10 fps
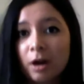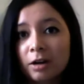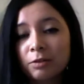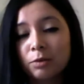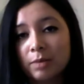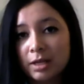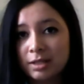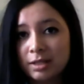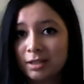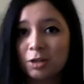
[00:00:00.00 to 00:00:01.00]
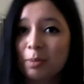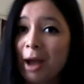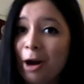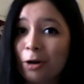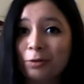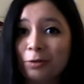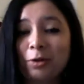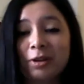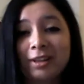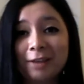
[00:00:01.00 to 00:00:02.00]
part of what makes this such a
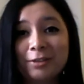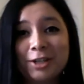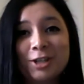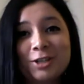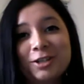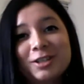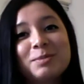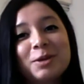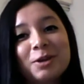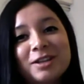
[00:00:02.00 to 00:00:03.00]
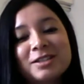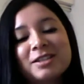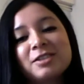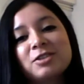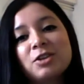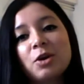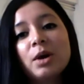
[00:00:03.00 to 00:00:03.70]
powerful and life-changing experience. And so